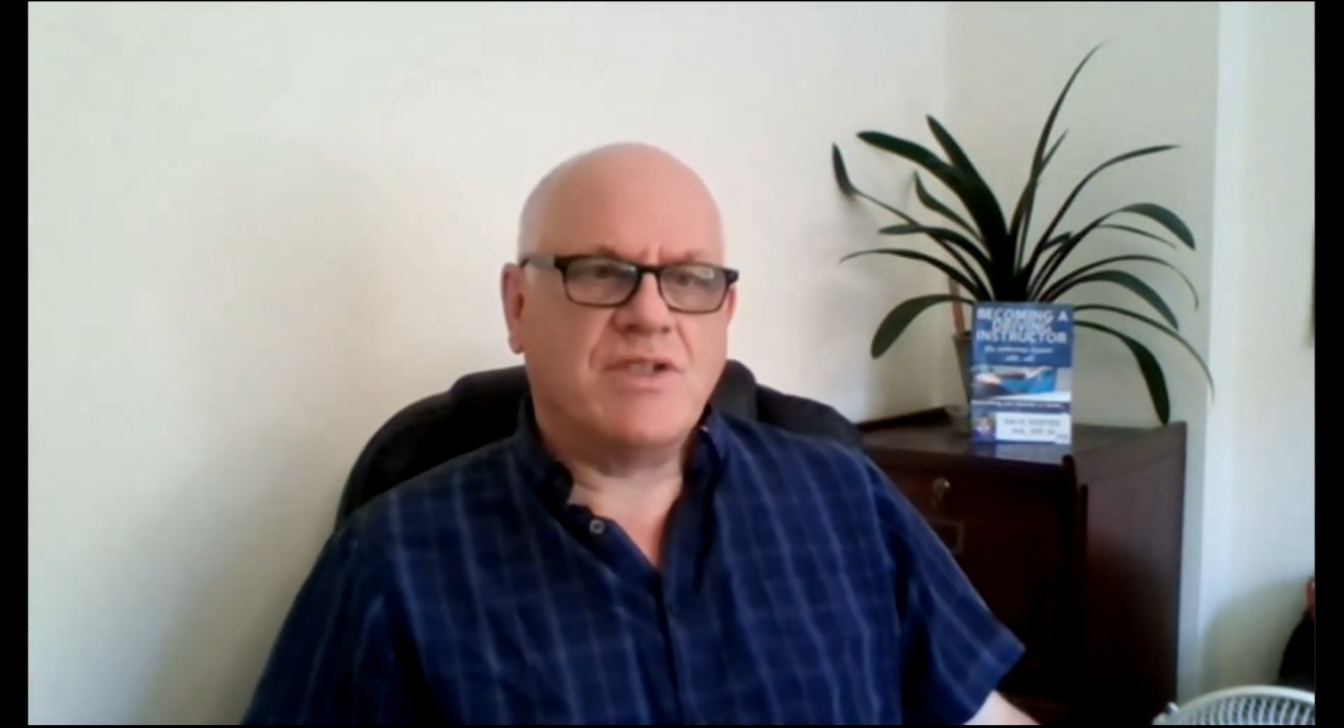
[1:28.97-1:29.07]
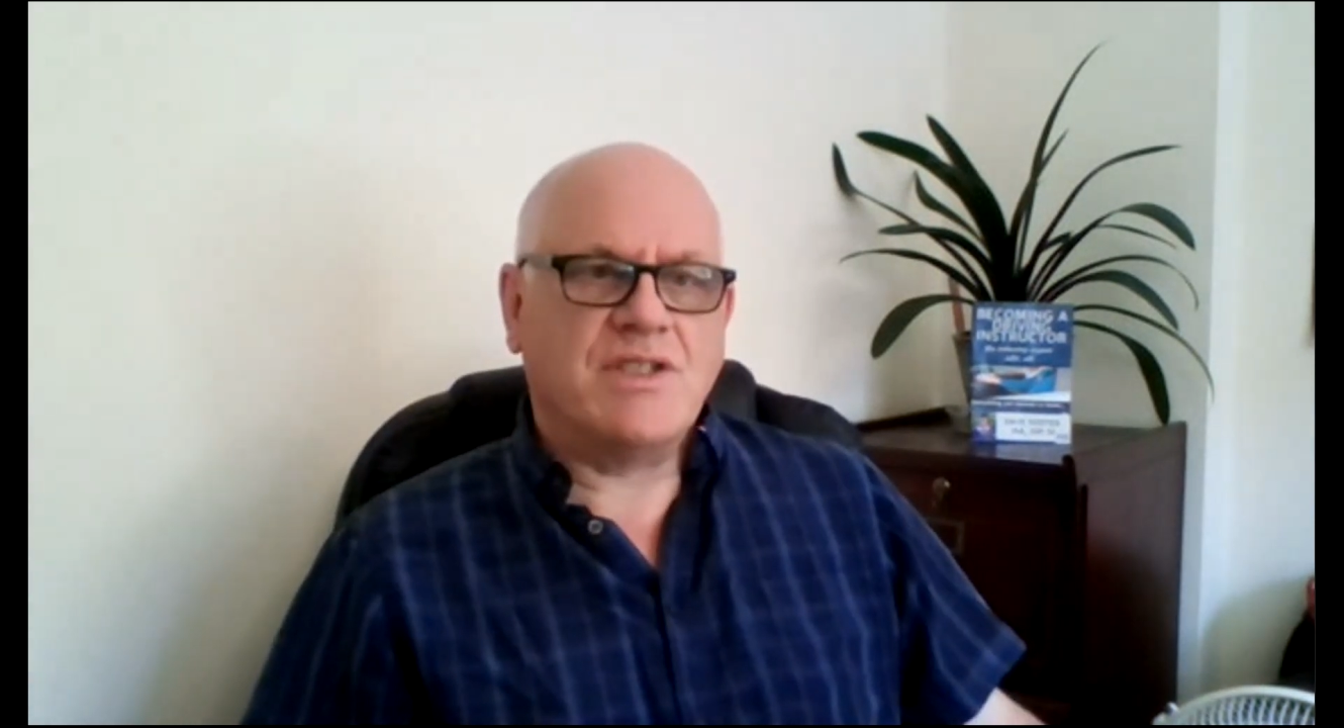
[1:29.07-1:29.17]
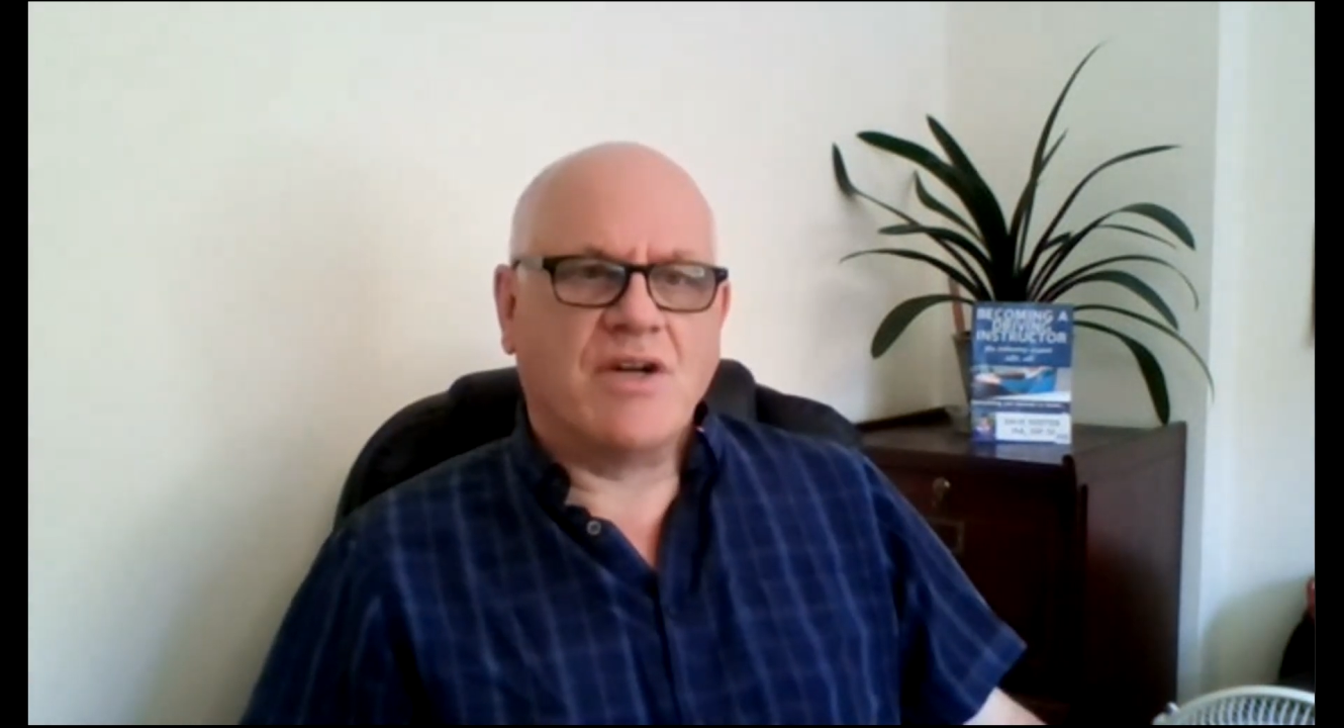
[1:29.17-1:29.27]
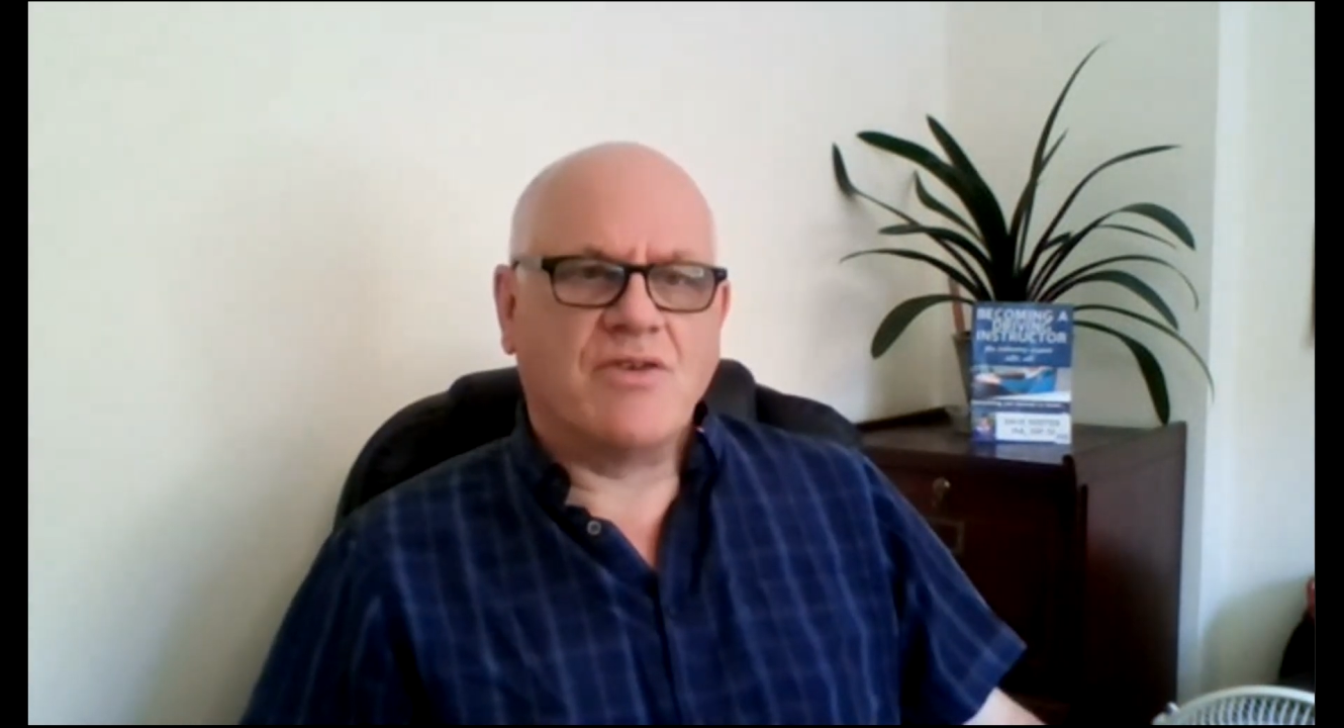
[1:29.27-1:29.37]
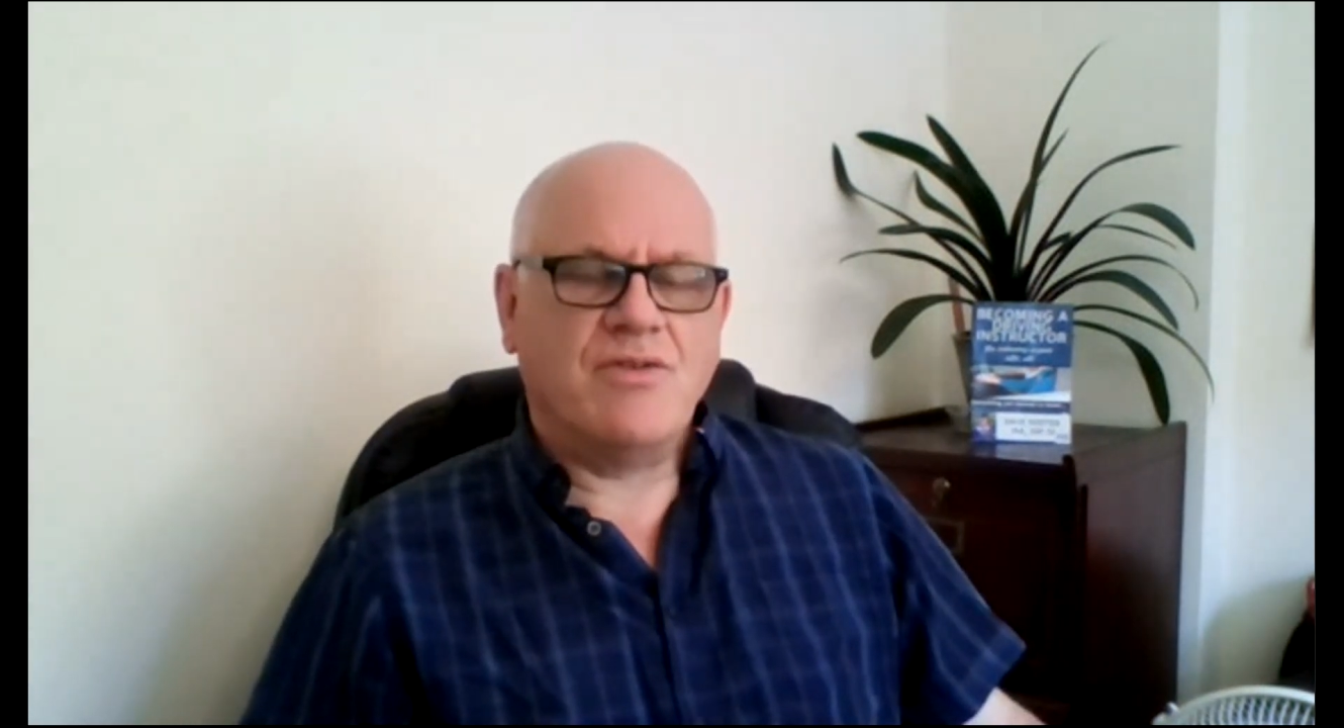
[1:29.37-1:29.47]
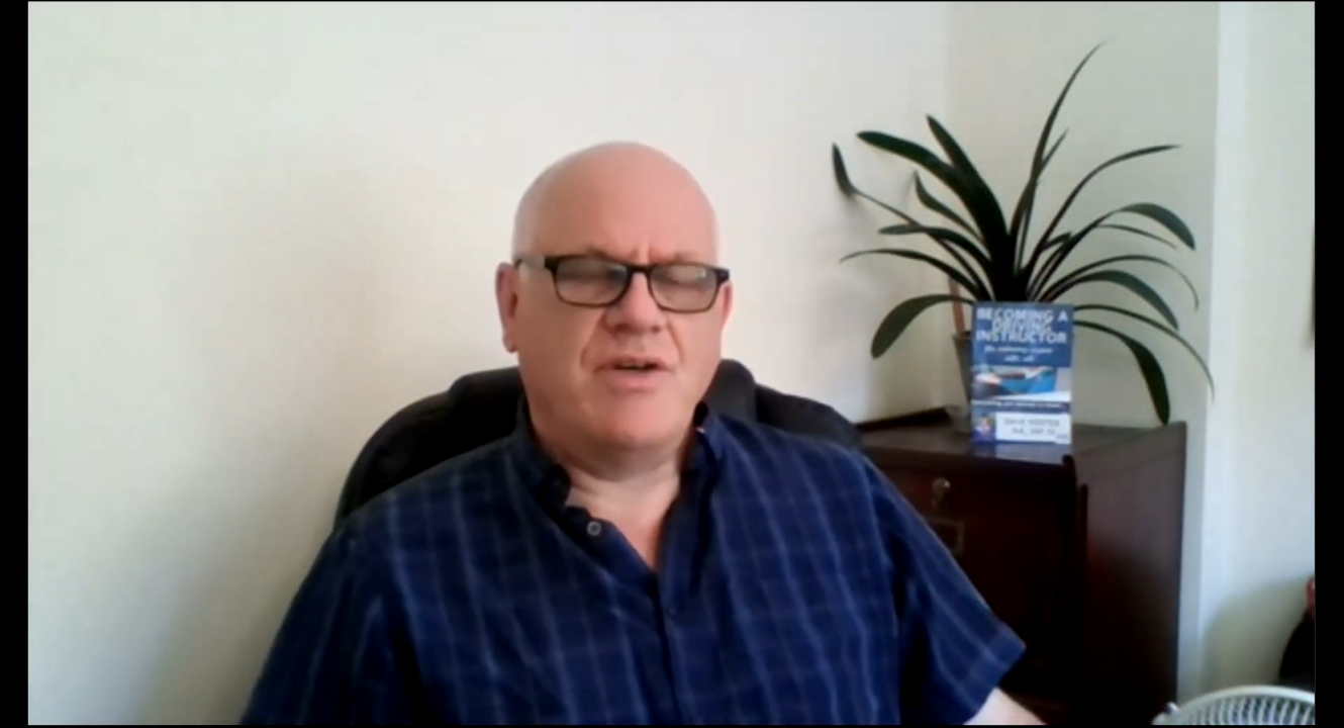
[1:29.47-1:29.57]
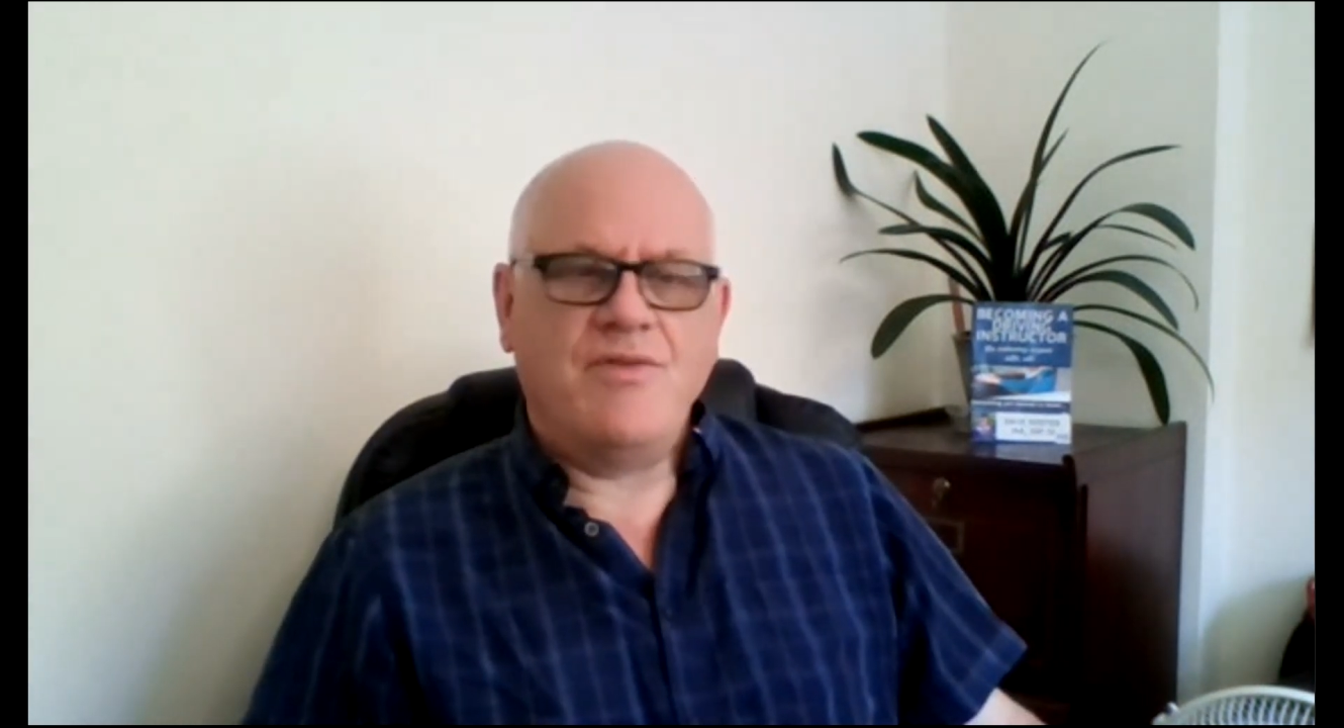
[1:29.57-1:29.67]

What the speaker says: etc.